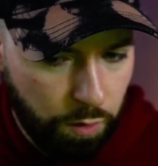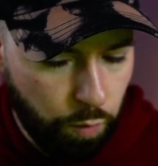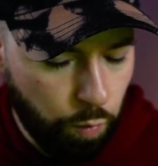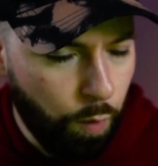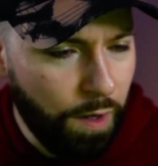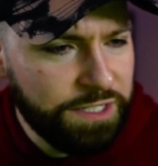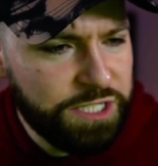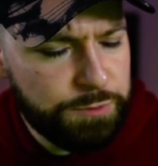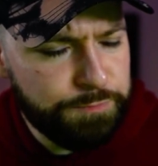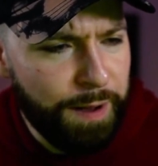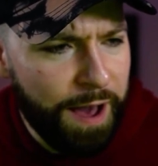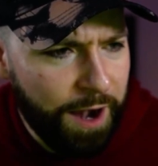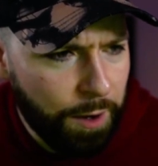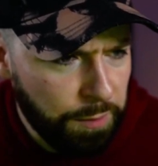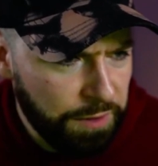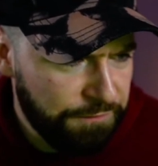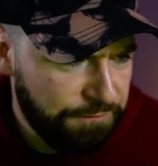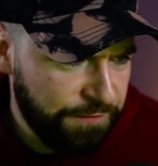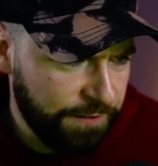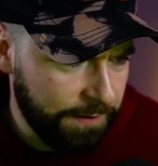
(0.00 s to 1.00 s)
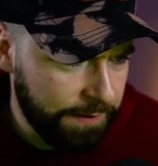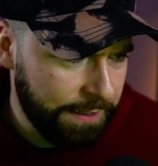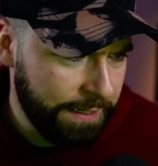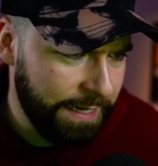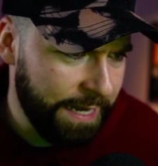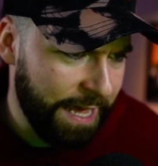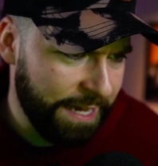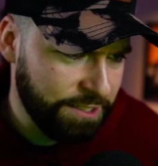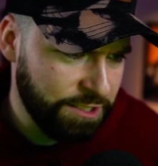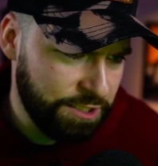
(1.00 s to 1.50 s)
What spot are we filling
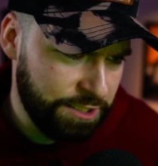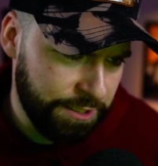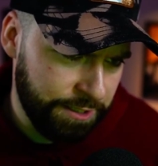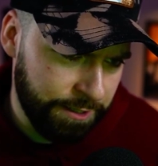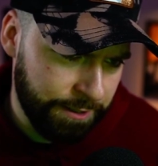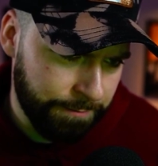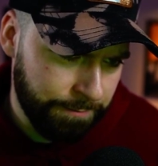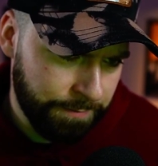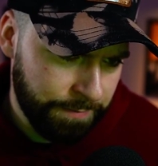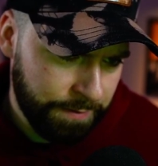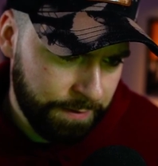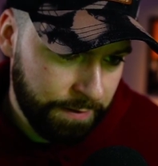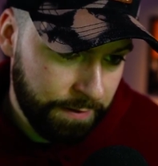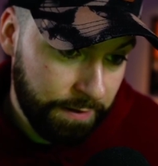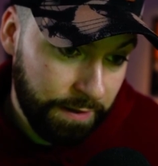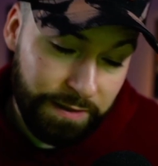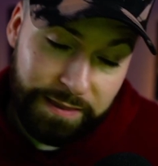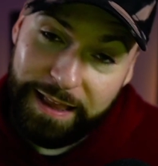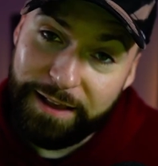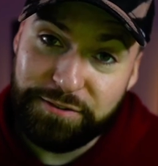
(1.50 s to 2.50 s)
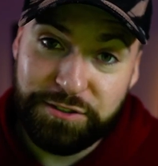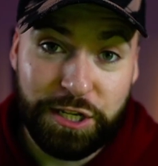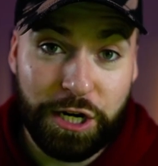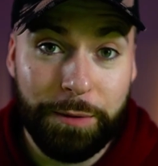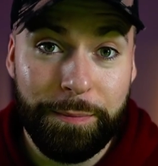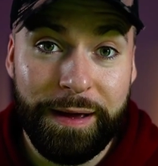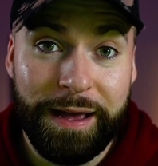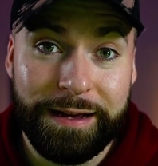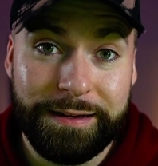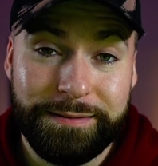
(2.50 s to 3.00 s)
next here? Left center
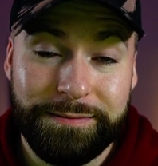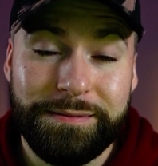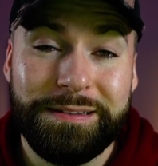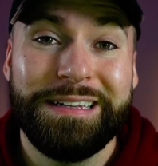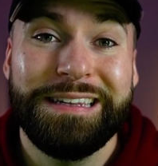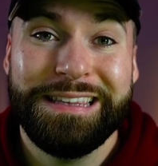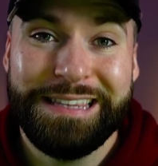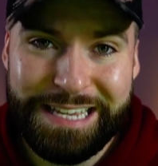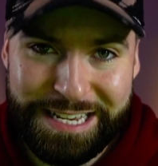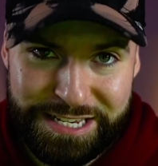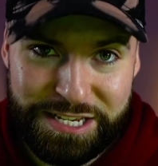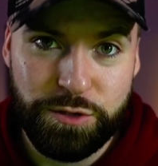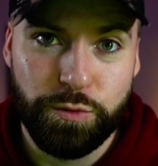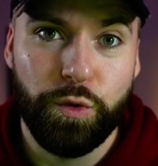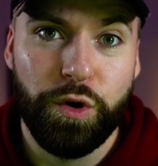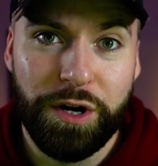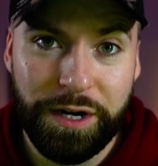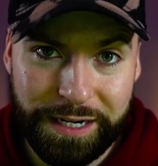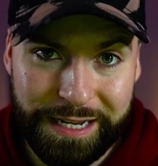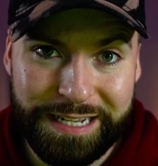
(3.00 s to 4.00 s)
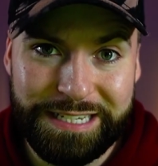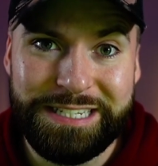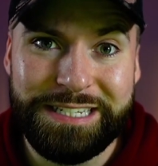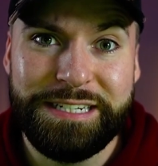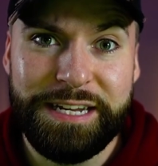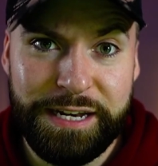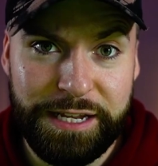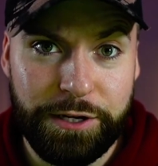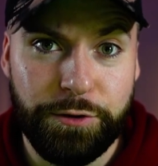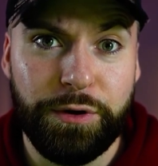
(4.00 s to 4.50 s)
back. This is where it gets
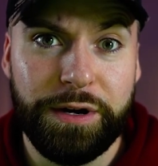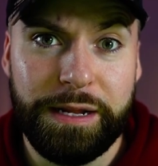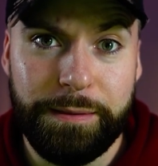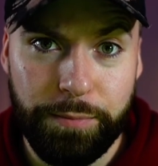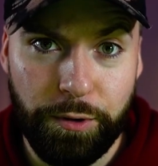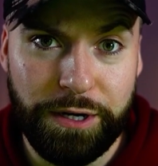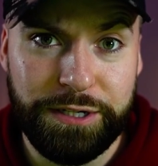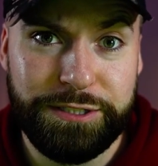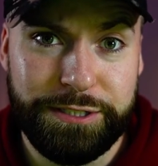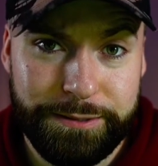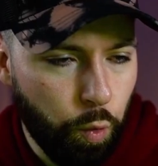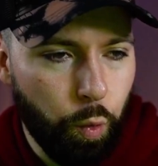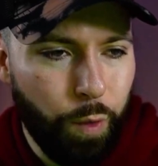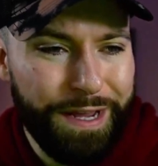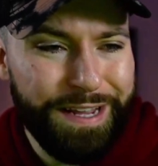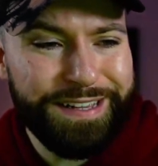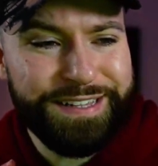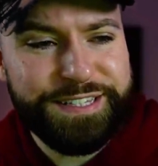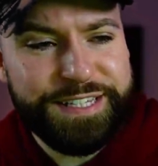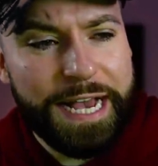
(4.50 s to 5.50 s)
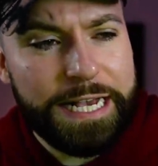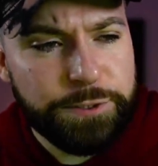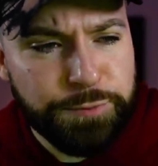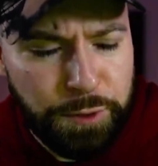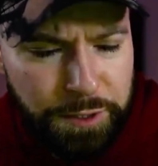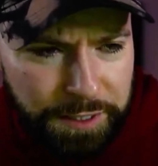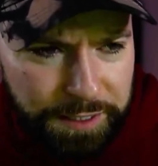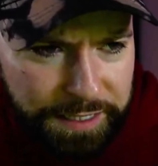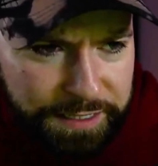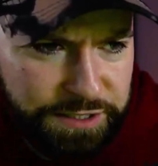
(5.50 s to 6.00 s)
nitty gritty, boys. We
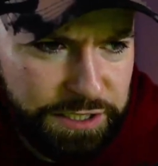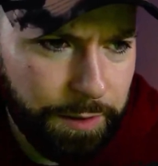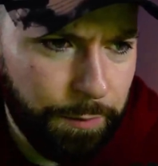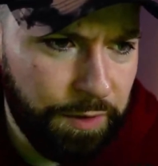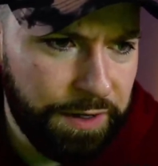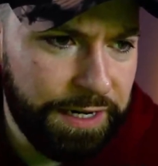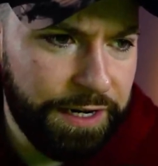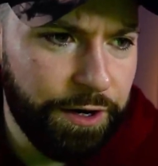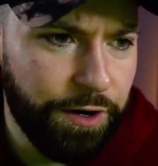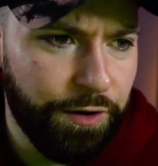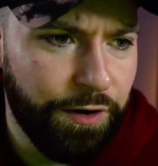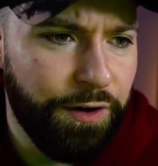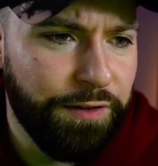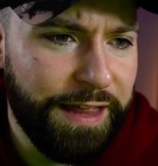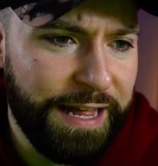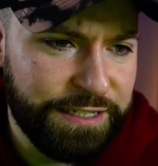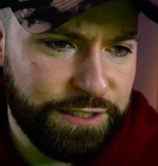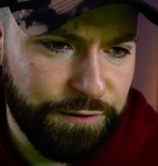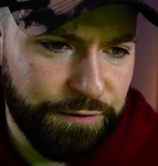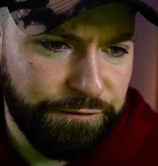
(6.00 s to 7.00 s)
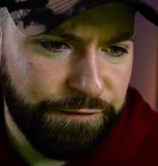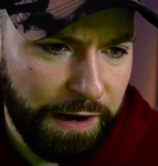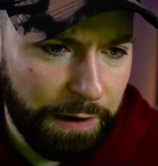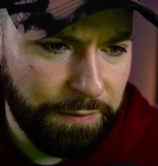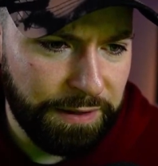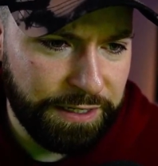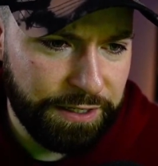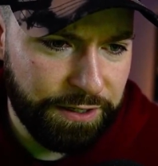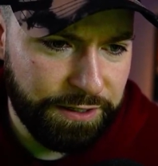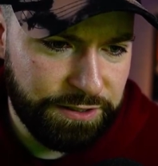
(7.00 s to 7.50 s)
desperately need someone here that's
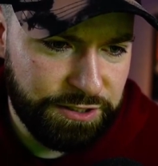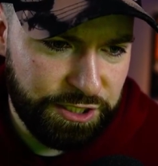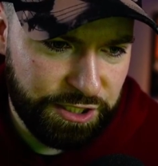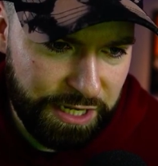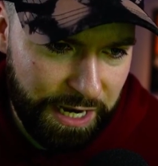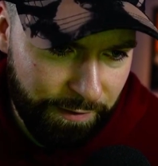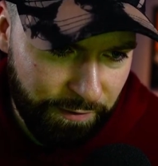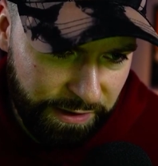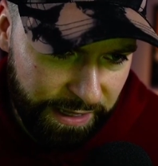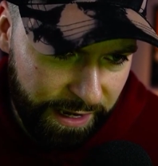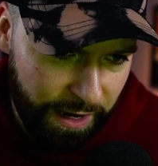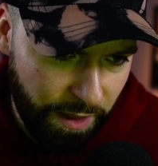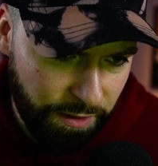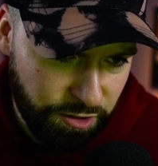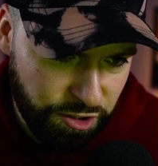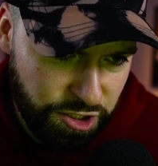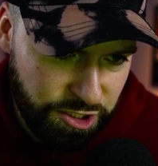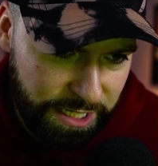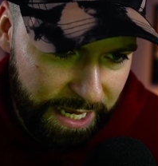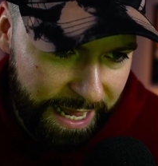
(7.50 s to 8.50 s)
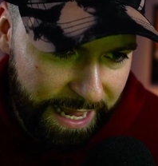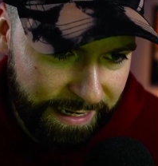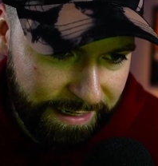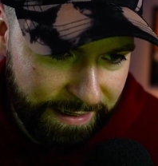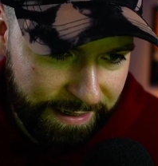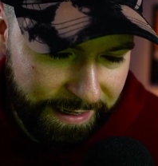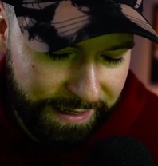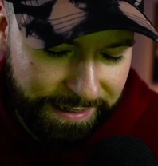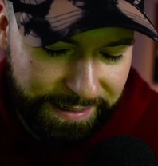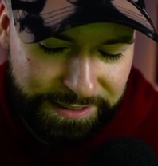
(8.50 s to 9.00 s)
very good to cover that other side,
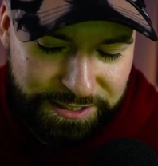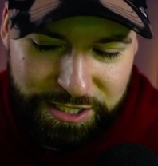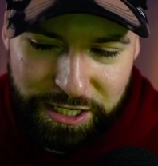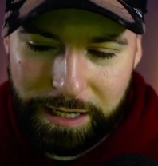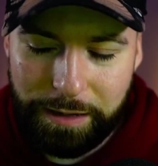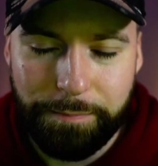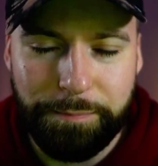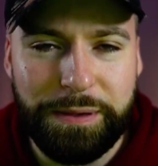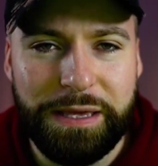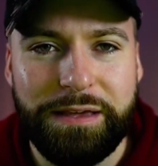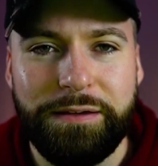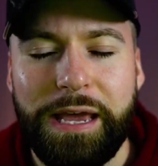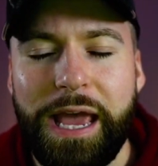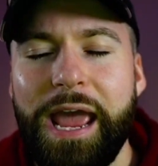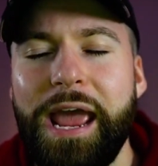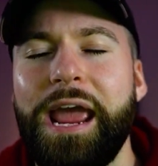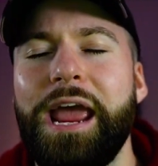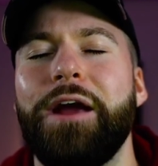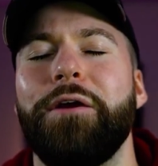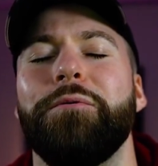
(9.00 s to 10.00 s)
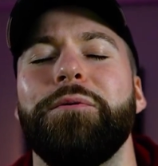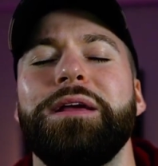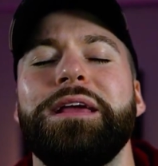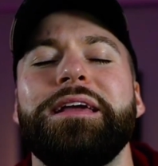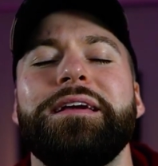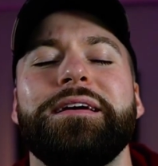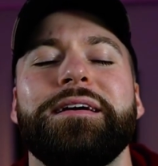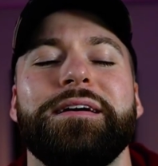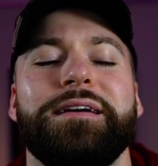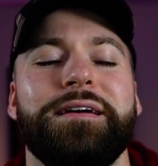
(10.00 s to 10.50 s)
and it's going to be
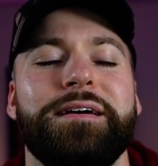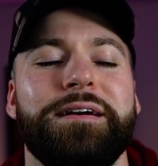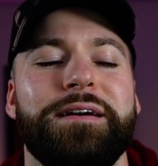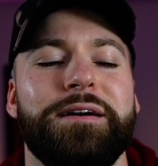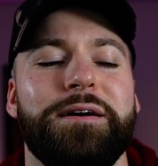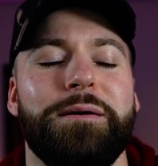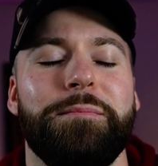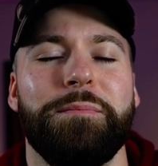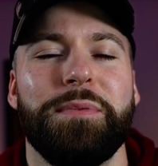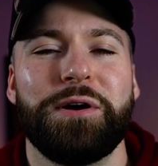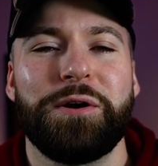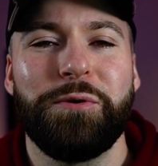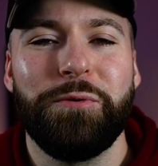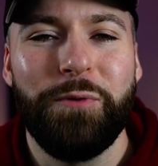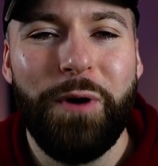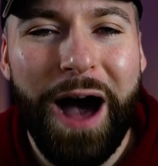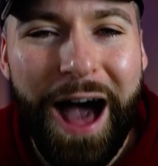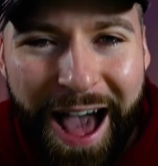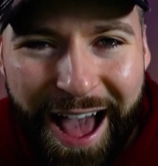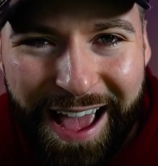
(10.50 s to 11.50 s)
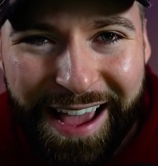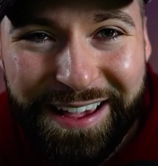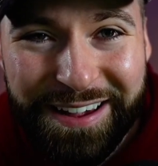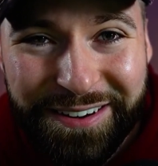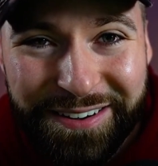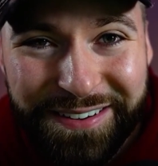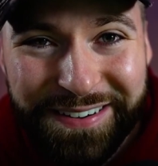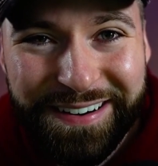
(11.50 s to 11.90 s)
Harry Maguire.